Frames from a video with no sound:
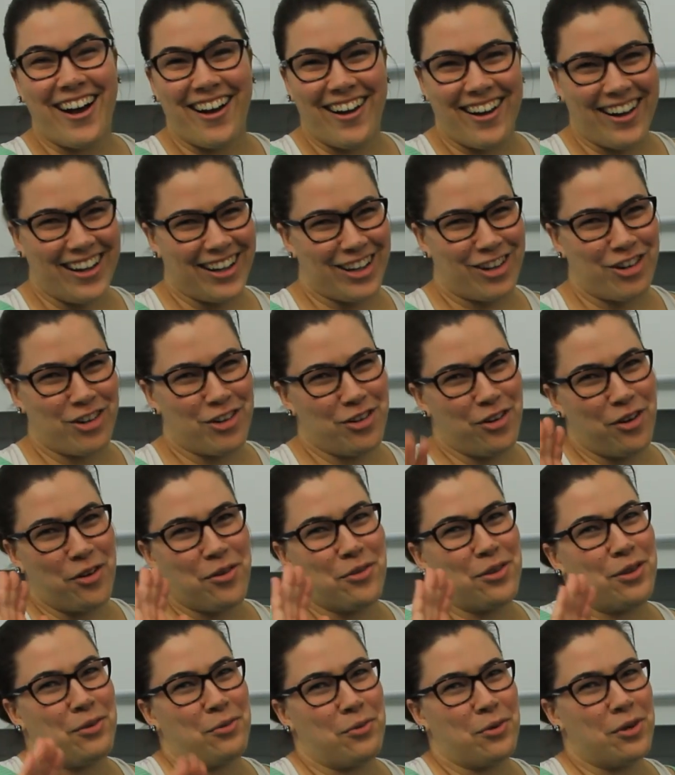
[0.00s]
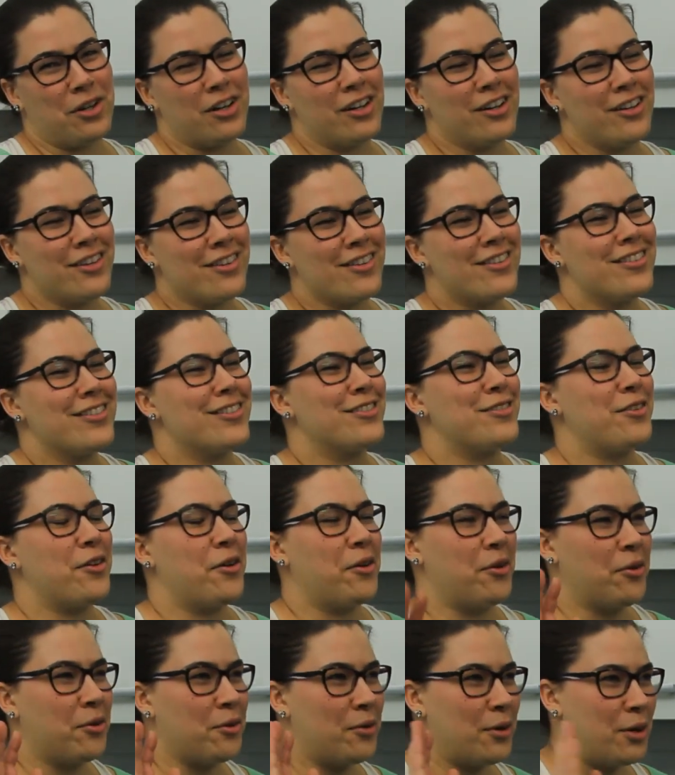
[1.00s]
I don't know the word,
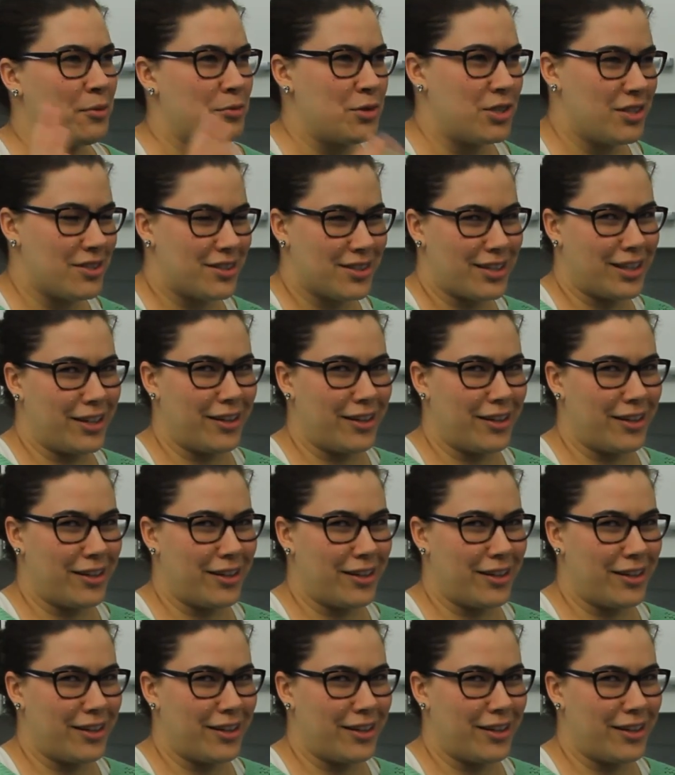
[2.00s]
so I'm just